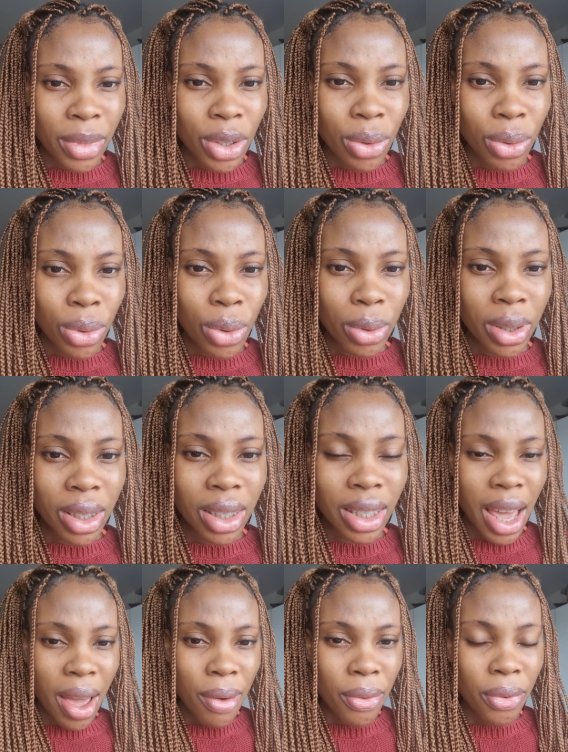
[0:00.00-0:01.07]
you know,
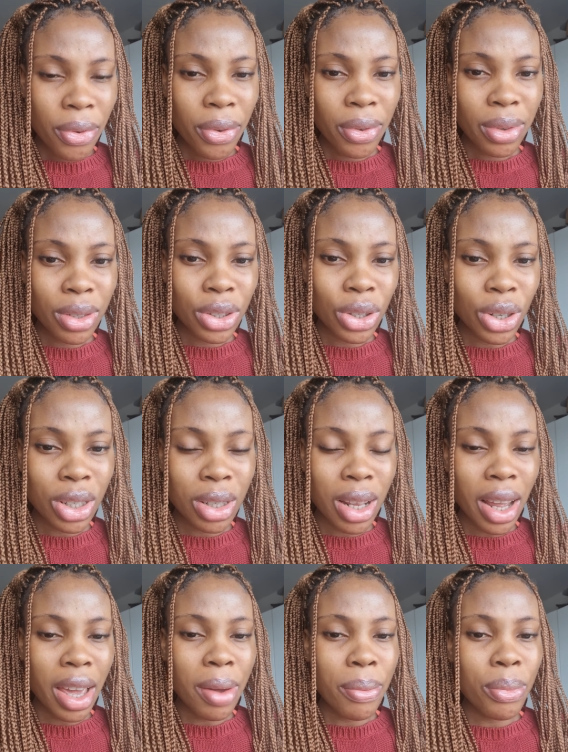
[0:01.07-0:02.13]
self-judged
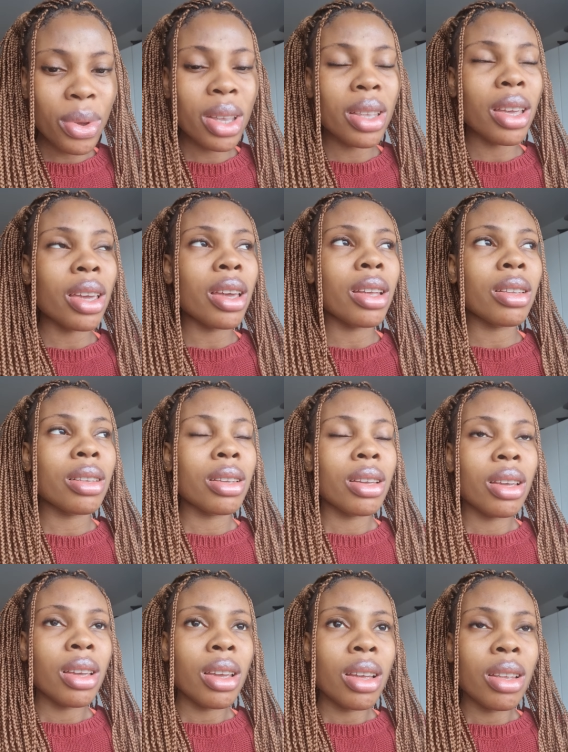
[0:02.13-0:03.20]
they can be, they can,
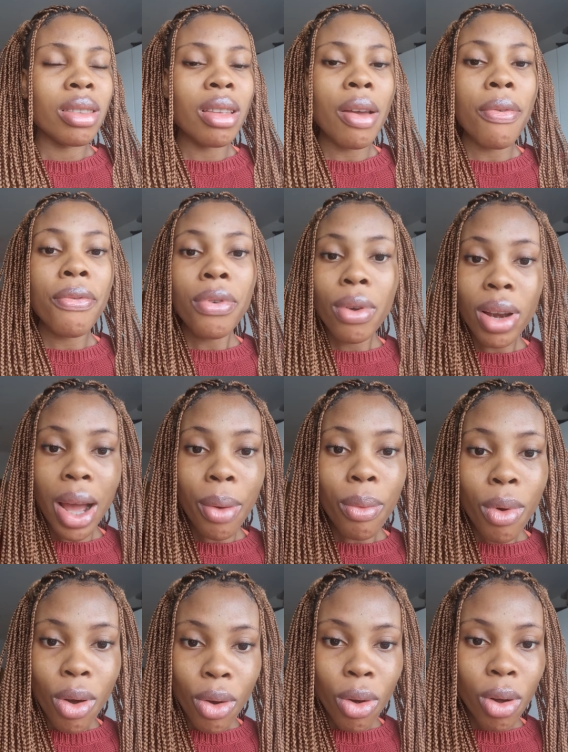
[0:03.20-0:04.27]
they feel like
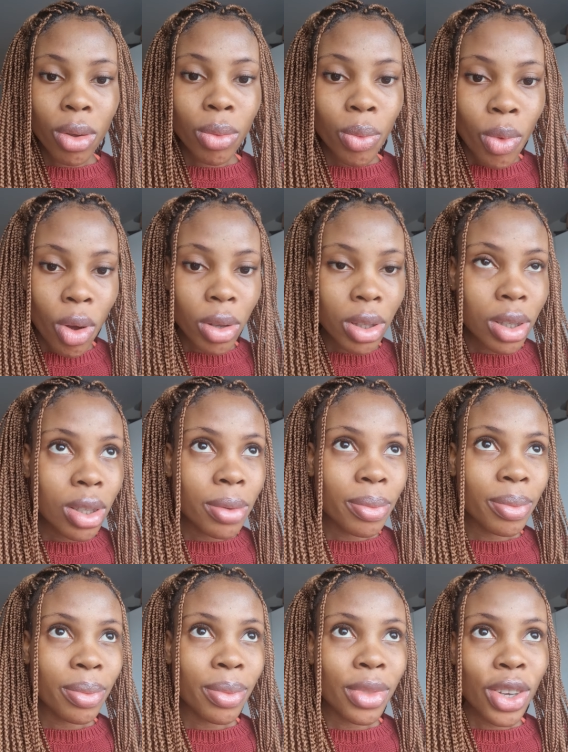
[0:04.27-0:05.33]
what God wants
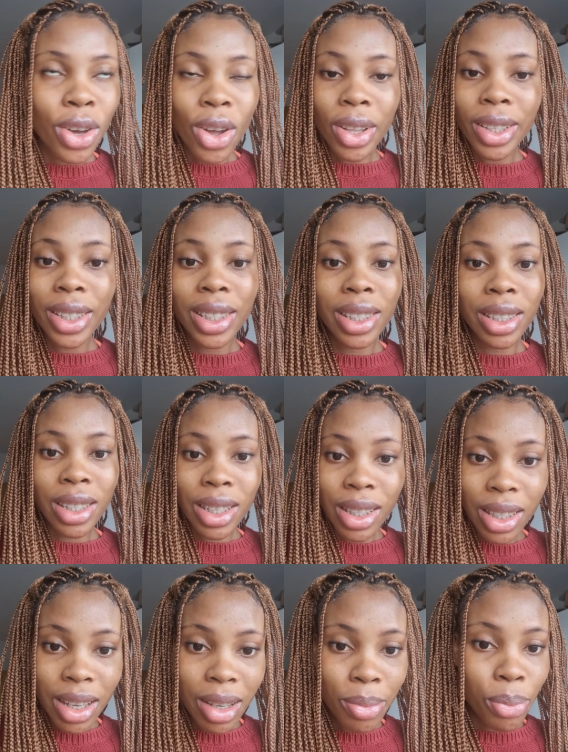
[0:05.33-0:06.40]
God is
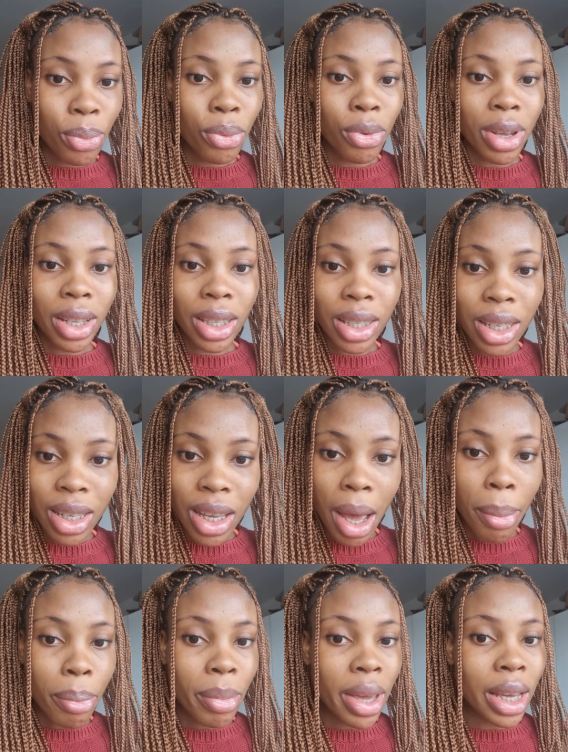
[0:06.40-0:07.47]
sitting pretty
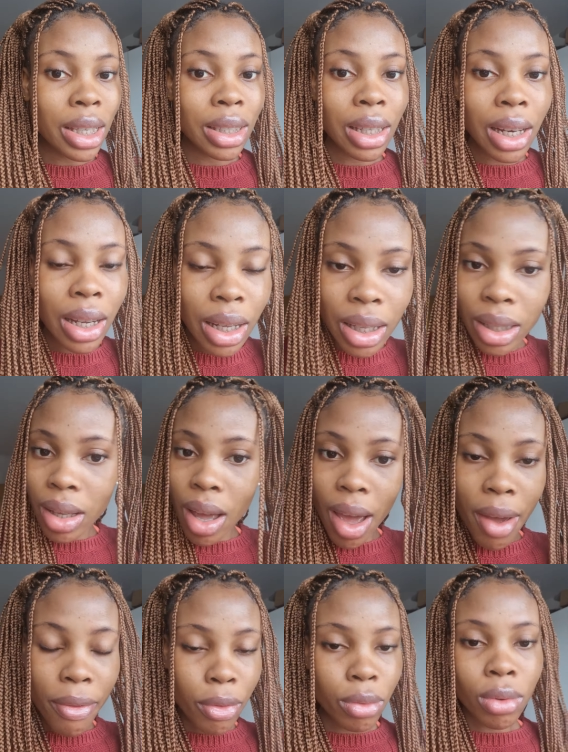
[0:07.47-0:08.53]
amazingly in
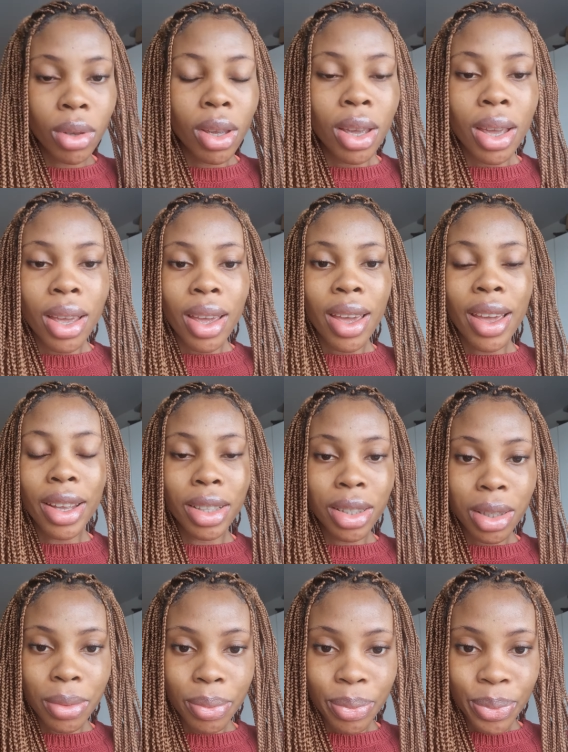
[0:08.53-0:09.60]
heaven.
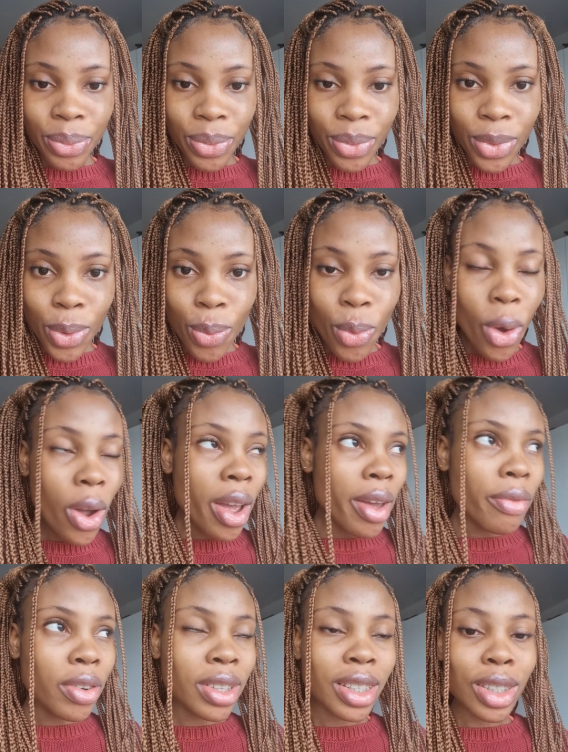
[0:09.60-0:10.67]
And
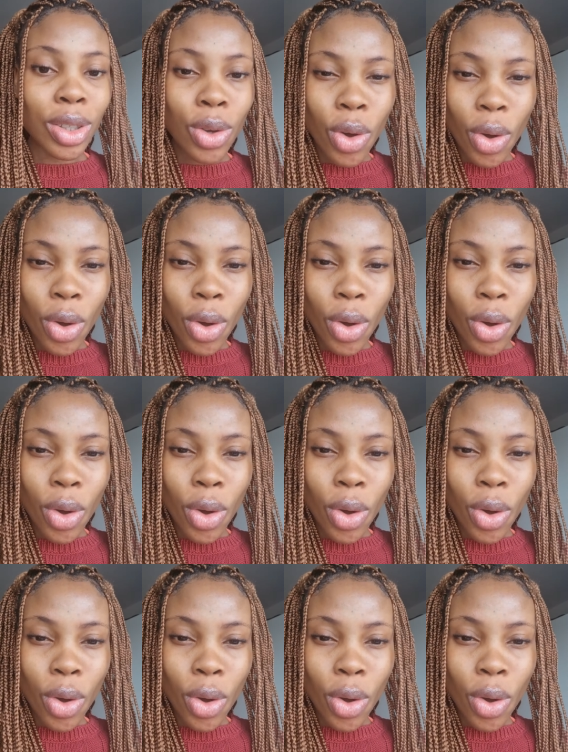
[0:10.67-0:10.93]
whatever that's